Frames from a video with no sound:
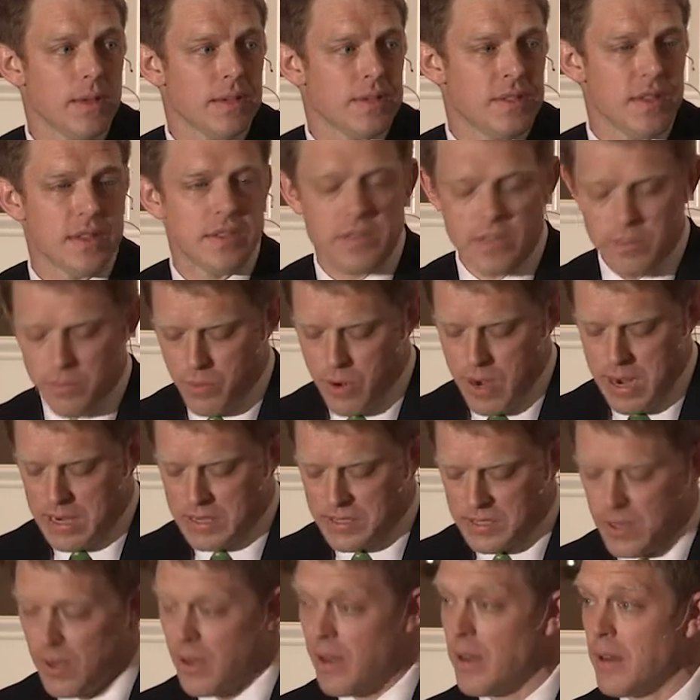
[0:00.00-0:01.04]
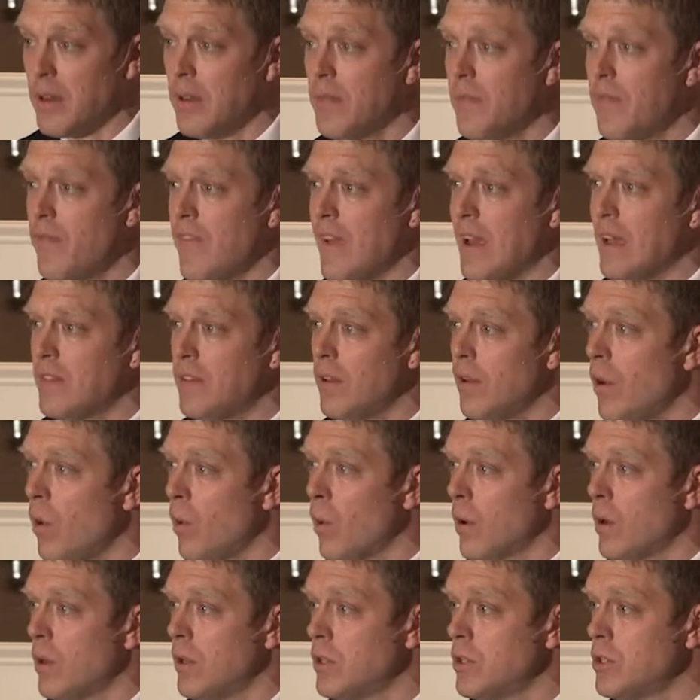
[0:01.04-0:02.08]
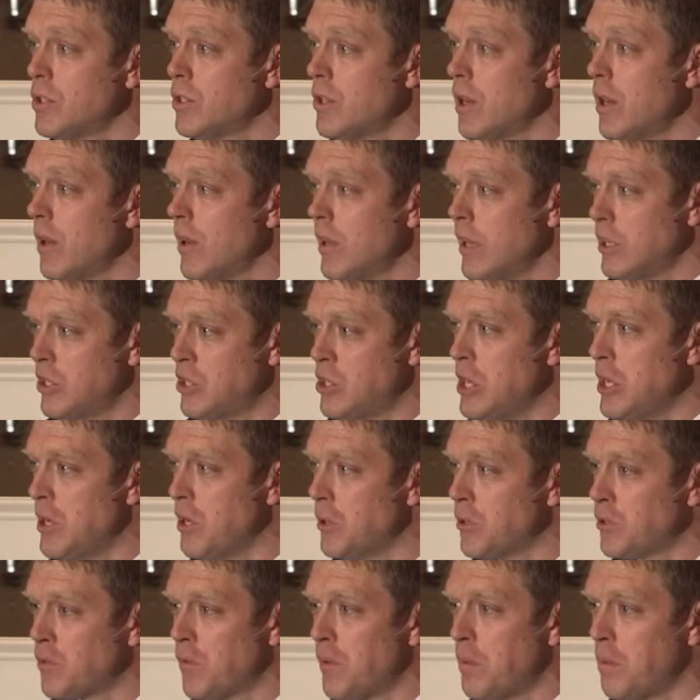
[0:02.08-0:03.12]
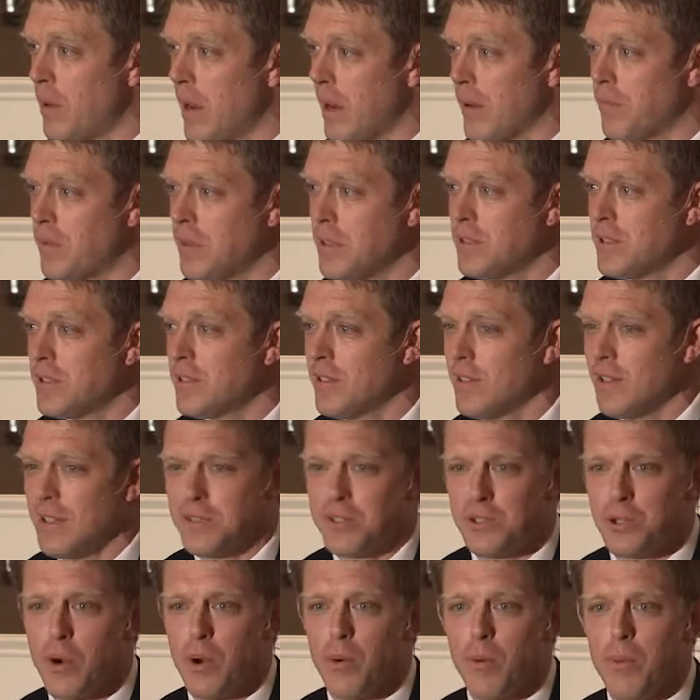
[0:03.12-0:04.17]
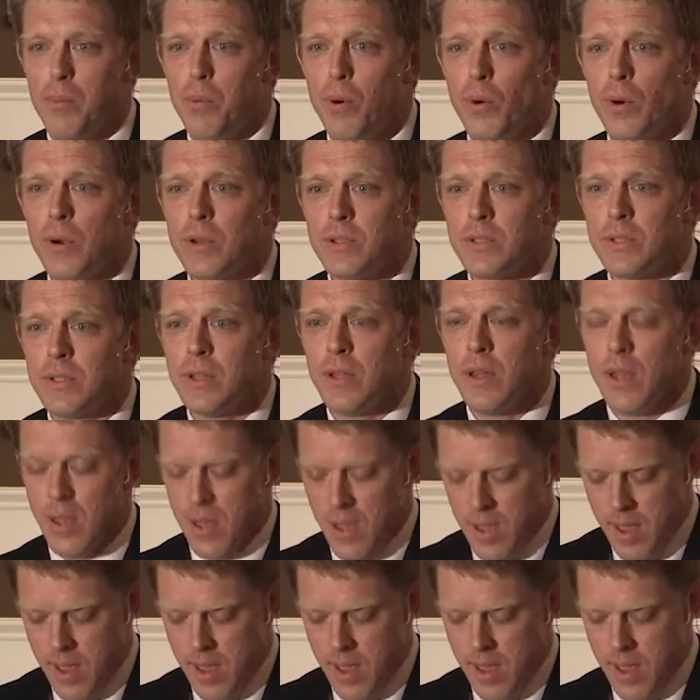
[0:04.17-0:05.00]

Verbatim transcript: A system raised on Fanta orange and Cheetos for breakfast, as Joy reports,